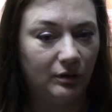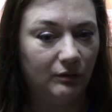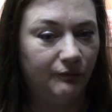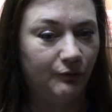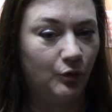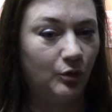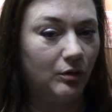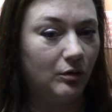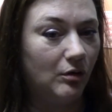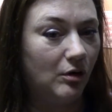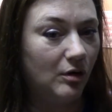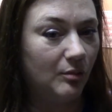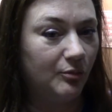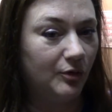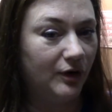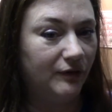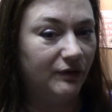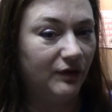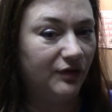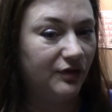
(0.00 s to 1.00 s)
for our
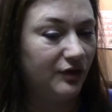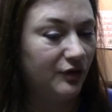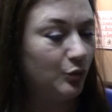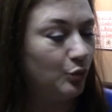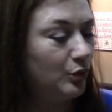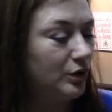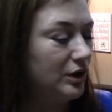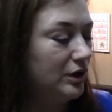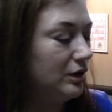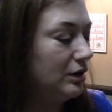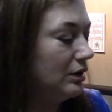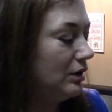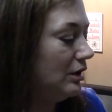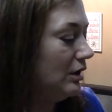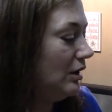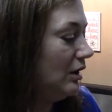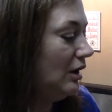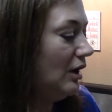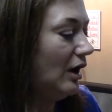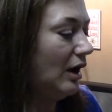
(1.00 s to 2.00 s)
breakfast this week.
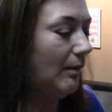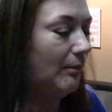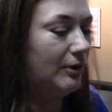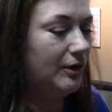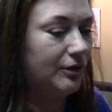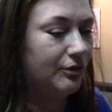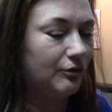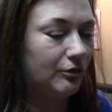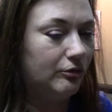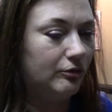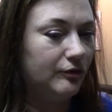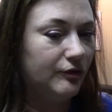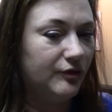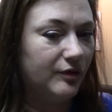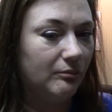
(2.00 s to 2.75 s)
I'm going to throw in some